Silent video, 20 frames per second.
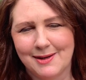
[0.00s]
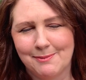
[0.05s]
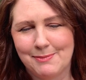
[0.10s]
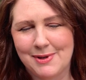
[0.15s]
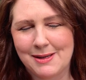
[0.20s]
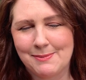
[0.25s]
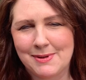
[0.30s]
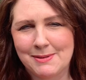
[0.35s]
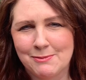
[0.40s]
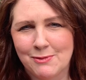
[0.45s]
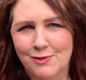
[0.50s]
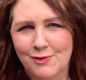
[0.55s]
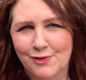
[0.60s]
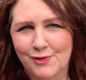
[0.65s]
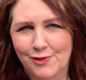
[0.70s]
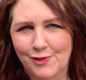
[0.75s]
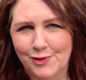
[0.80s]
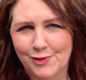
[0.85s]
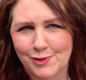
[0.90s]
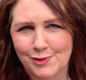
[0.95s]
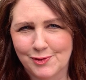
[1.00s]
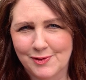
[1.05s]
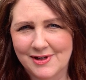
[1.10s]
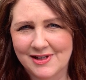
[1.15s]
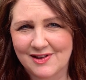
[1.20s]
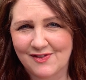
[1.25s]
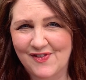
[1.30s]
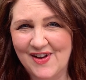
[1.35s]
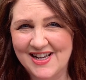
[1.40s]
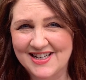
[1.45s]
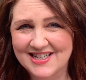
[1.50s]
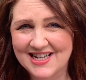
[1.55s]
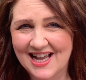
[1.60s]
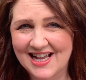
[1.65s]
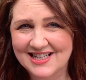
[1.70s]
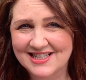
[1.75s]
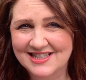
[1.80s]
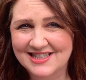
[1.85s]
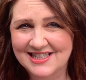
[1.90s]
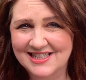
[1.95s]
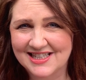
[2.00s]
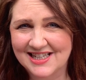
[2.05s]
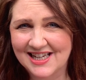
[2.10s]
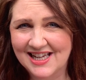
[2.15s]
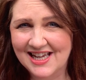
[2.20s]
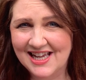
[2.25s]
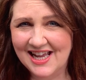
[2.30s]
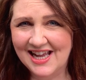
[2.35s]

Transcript: and be a bit more frugal, it's fantastic.